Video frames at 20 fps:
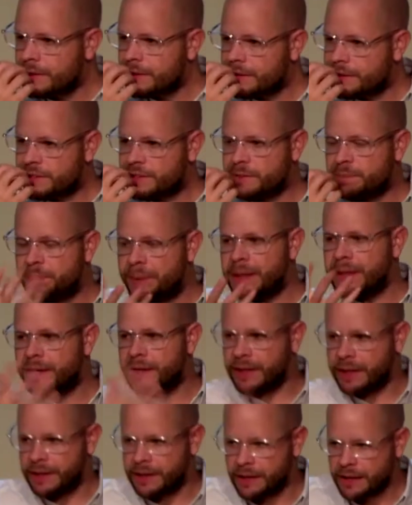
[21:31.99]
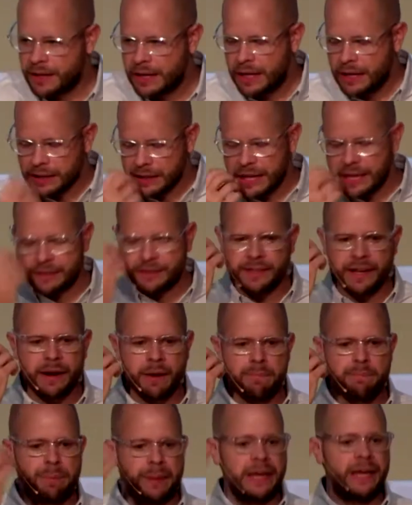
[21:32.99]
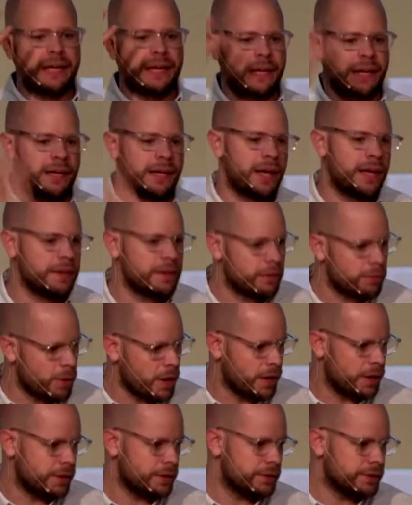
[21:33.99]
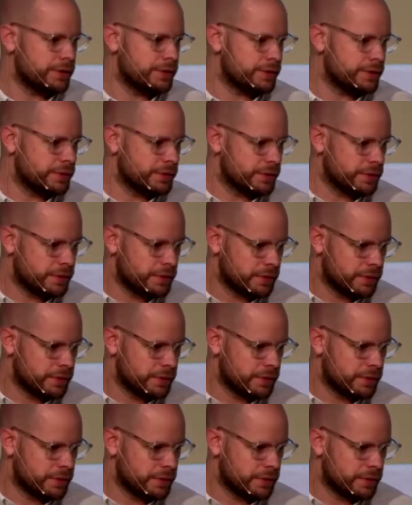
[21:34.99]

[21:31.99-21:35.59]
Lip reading: speaking. Let there be, and there was.